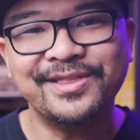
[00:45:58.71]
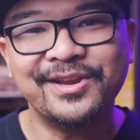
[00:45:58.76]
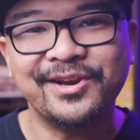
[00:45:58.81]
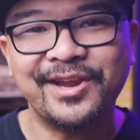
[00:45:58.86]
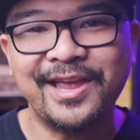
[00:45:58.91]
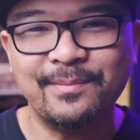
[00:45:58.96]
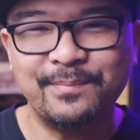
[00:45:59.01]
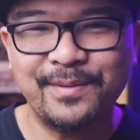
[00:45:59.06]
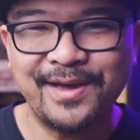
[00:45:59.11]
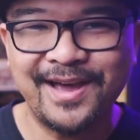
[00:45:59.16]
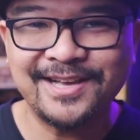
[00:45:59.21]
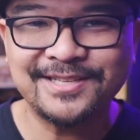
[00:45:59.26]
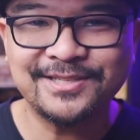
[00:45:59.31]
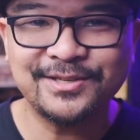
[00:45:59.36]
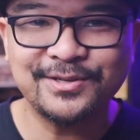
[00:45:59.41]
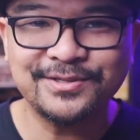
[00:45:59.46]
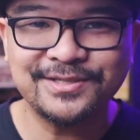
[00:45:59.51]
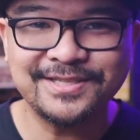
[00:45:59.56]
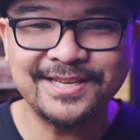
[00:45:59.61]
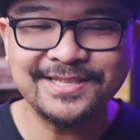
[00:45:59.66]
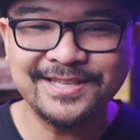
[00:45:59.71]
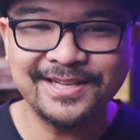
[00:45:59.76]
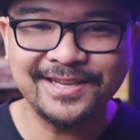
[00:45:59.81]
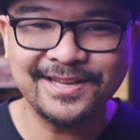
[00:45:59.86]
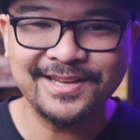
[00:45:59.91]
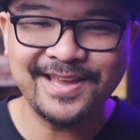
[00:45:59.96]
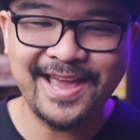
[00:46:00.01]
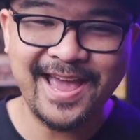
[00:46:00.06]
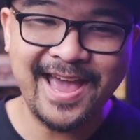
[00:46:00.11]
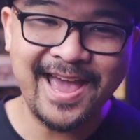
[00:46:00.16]
hit their KPIs
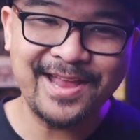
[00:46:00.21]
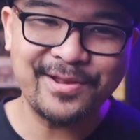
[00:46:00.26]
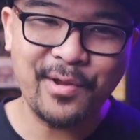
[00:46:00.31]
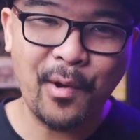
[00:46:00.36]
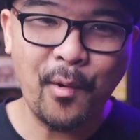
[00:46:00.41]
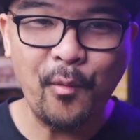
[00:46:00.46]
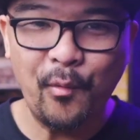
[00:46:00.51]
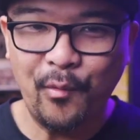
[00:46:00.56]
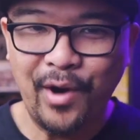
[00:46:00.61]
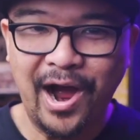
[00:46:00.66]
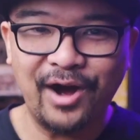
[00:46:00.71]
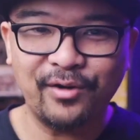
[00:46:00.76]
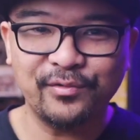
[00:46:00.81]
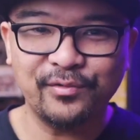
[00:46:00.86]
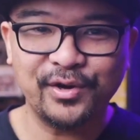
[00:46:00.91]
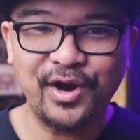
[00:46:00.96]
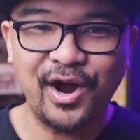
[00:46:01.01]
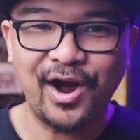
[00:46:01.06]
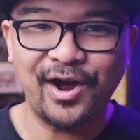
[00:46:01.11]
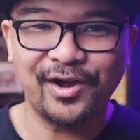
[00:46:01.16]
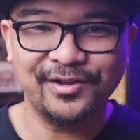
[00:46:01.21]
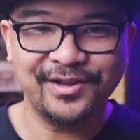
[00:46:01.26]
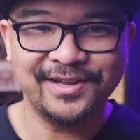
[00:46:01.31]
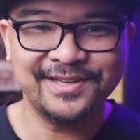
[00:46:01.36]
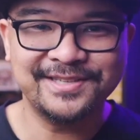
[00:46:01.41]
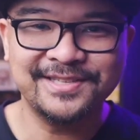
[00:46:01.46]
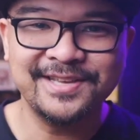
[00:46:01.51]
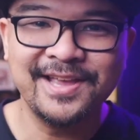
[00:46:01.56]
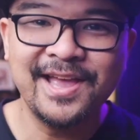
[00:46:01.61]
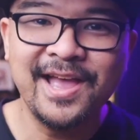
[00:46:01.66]
consistently and wow their
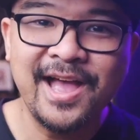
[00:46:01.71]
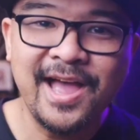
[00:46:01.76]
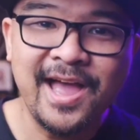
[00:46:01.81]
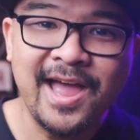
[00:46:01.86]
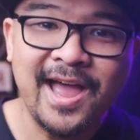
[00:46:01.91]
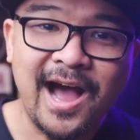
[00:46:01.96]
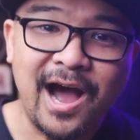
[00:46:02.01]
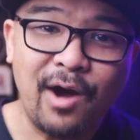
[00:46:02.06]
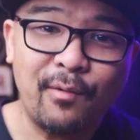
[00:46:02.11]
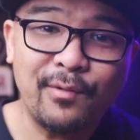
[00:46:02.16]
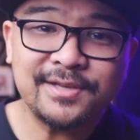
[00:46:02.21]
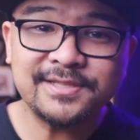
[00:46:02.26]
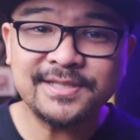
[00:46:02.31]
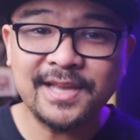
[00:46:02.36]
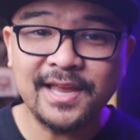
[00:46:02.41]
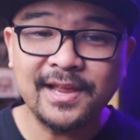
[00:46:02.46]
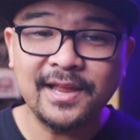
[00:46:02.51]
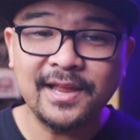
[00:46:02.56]
colleagues. I want to